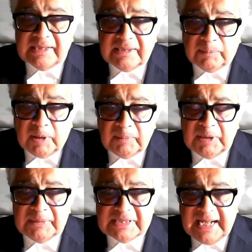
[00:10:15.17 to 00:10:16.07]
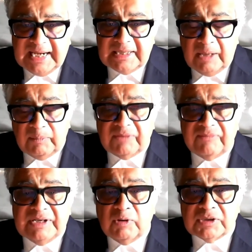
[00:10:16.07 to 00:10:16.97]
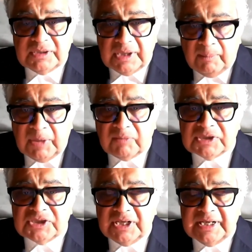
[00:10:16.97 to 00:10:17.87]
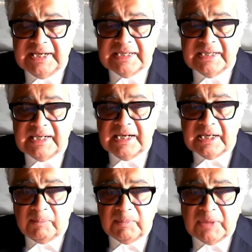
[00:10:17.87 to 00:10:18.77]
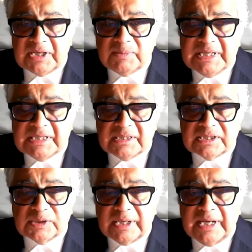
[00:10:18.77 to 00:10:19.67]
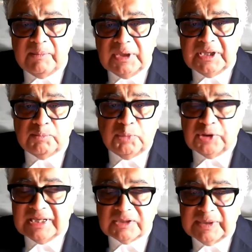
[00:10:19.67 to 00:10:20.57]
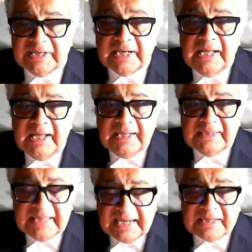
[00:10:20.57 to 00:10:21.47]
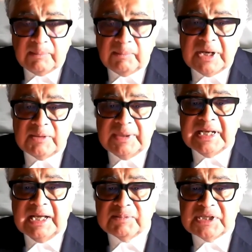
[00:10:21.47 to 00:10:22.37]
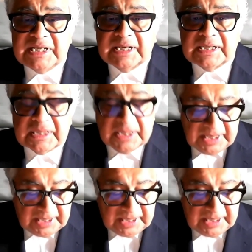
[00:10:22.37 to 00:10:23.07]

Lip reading: The problem is that number, when number was generated, that number has been scrambled and put elsewhere, and that number has been kept secret.